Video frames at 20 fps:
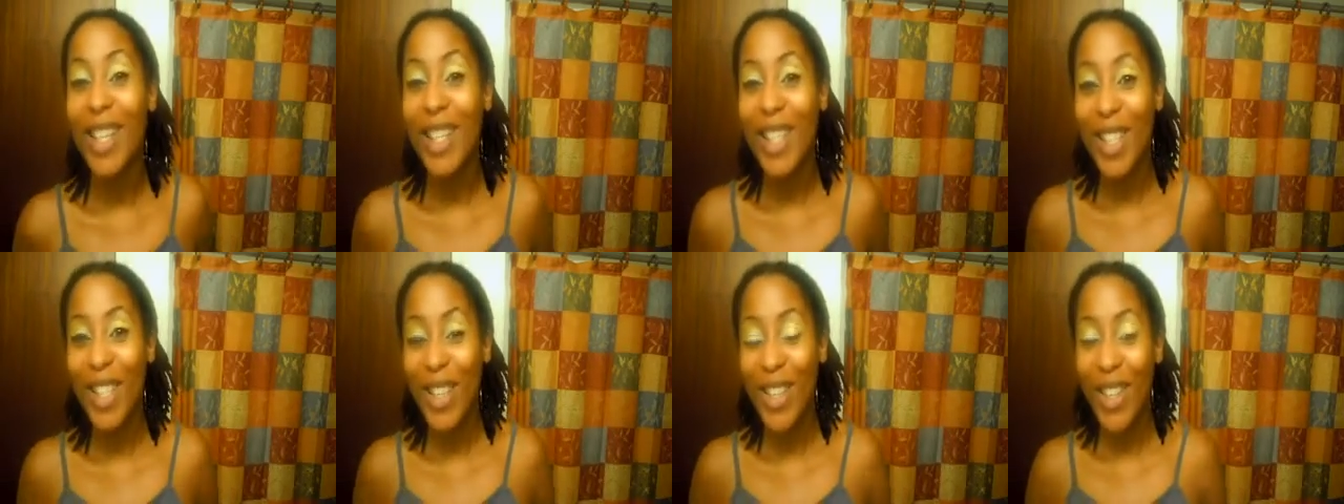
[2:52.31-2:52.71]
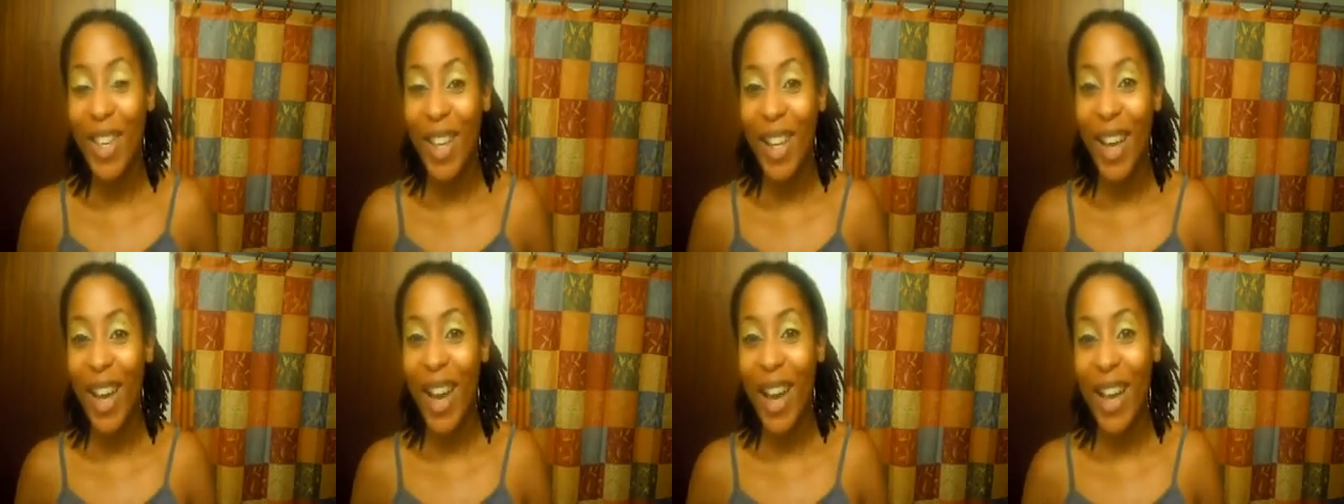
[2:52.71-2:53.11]
So
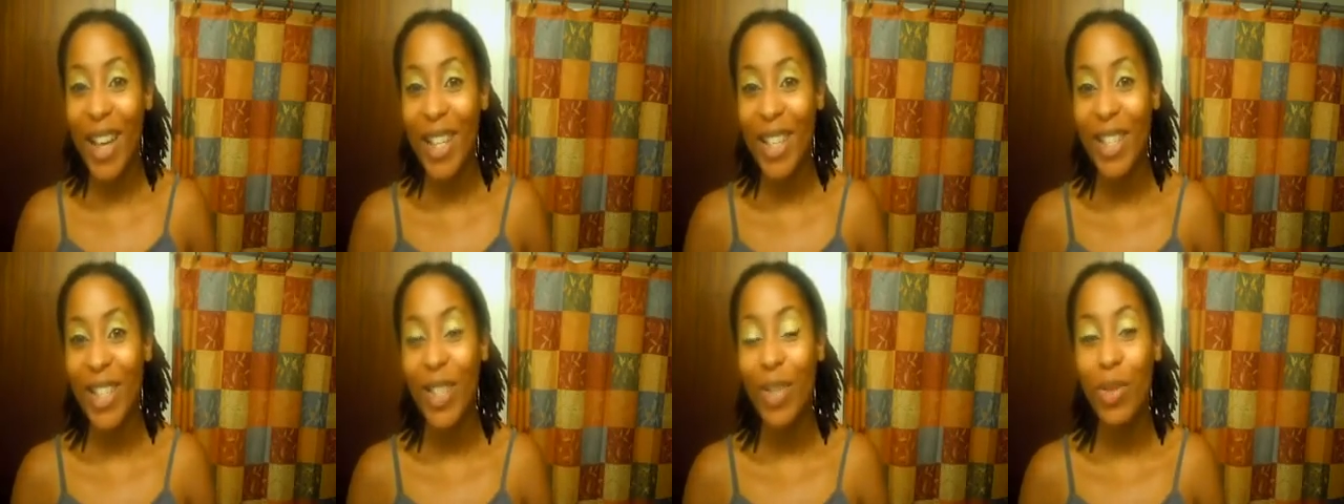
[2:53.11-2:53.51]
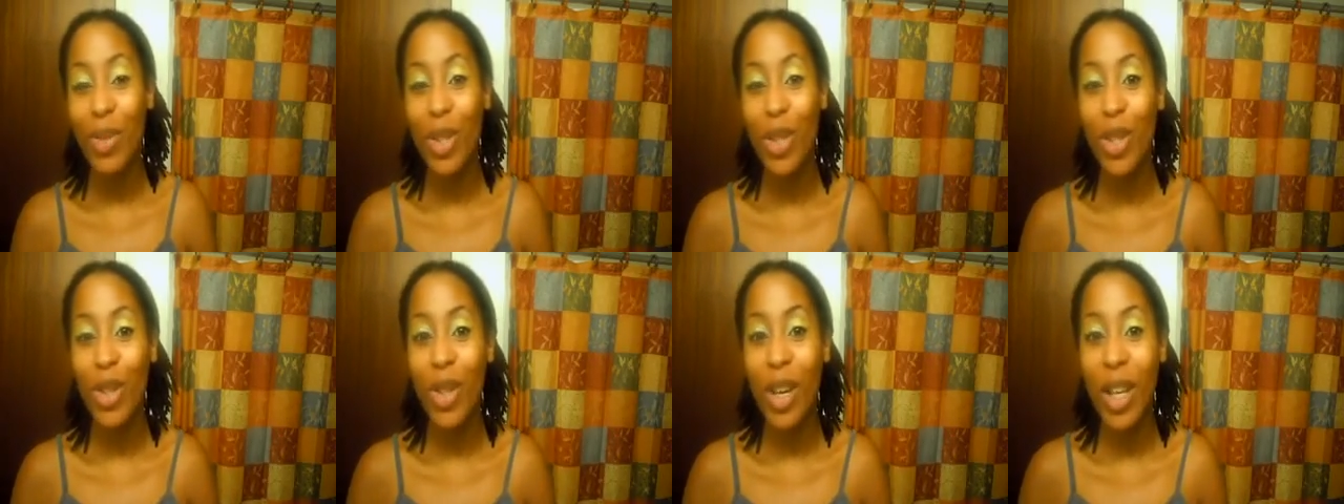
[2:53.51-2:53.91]
yeah guys, just
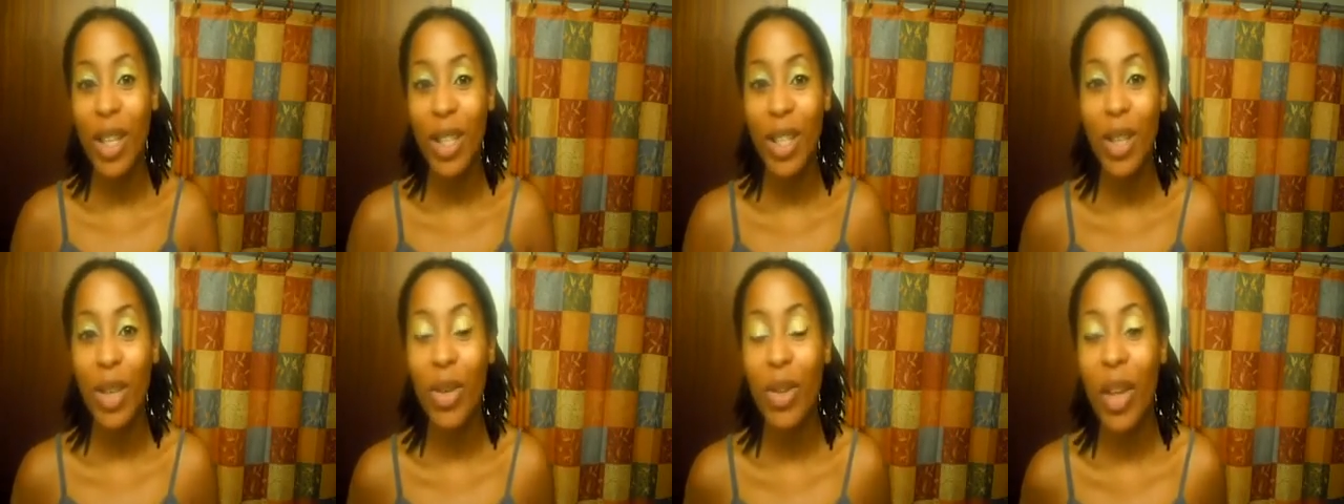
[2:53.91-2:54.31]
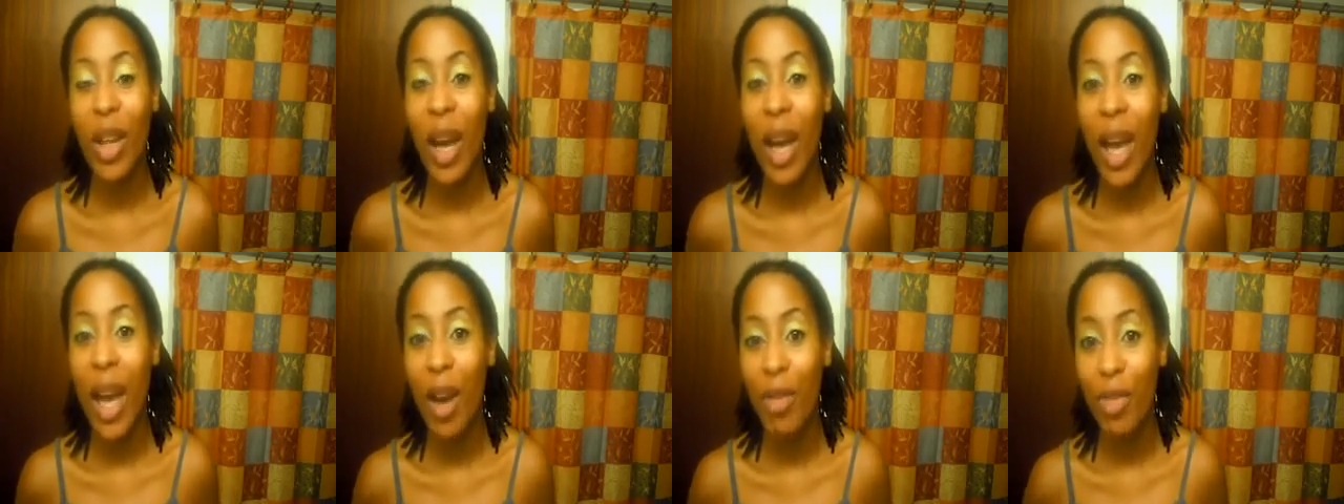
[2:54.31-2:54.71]
wanted you guys to know that
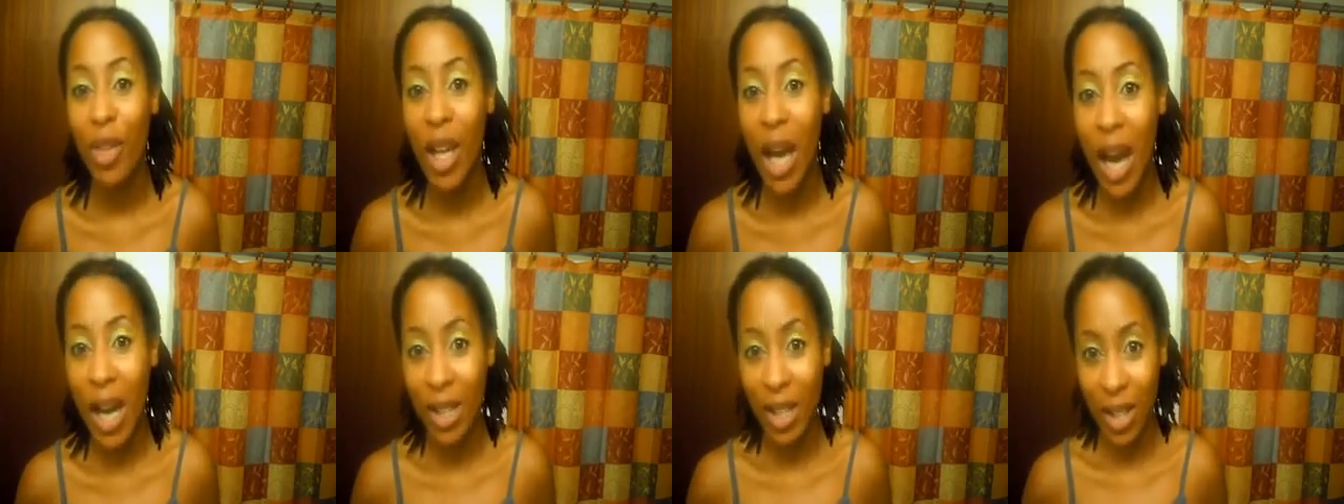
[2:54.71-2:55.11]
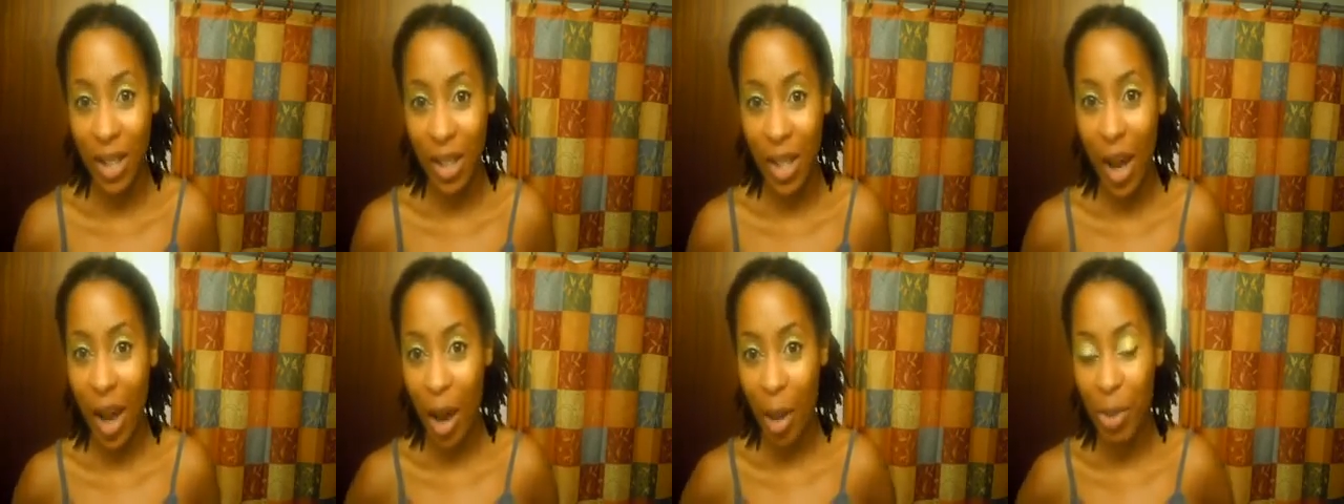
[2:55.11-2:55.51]
I have not
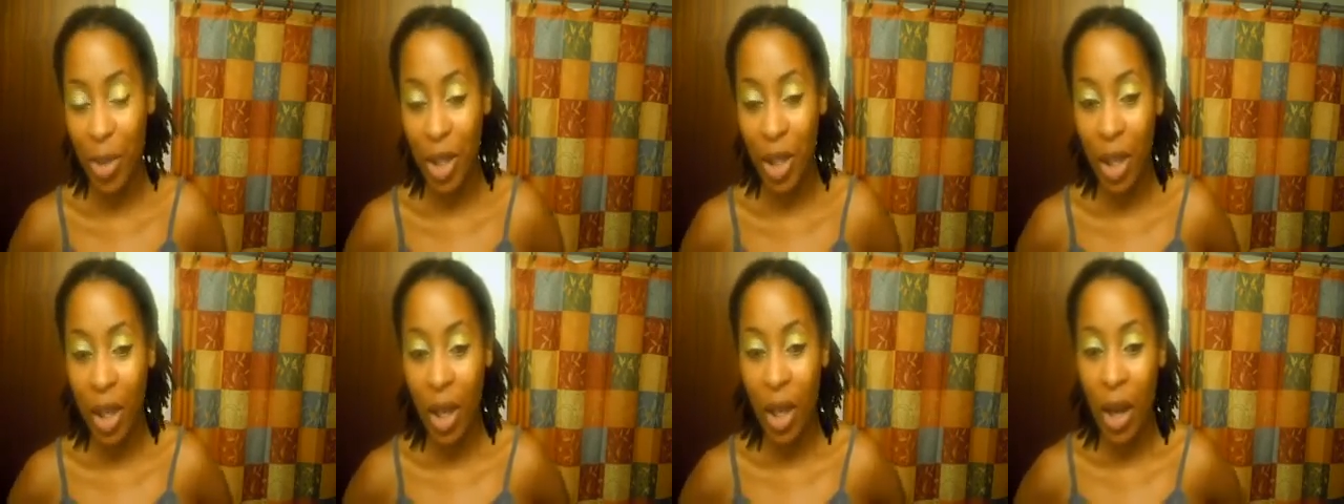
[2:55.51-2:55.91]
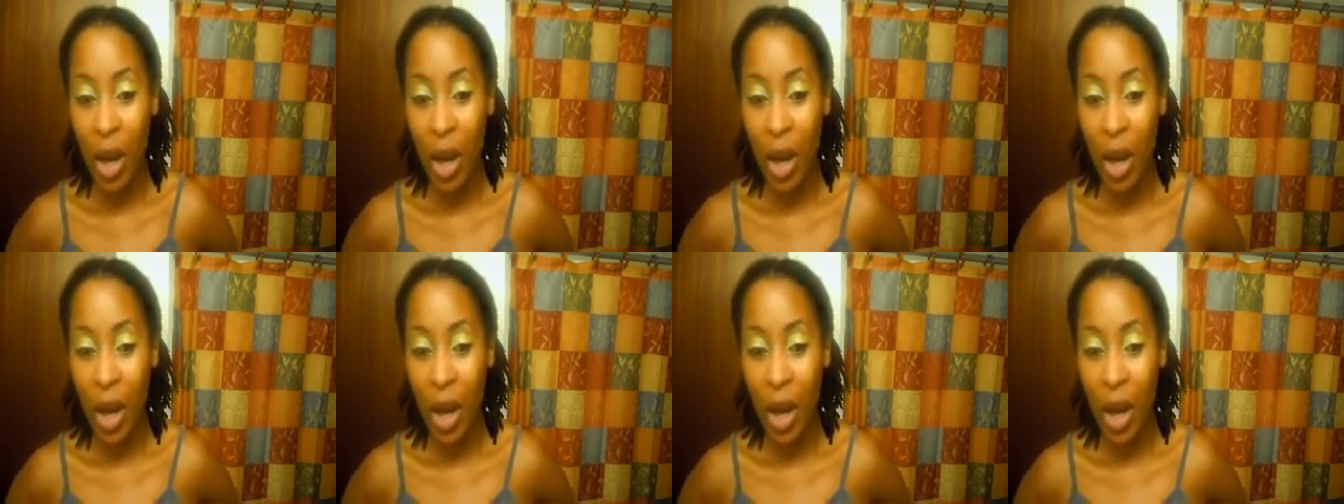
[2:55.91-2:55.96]
stopped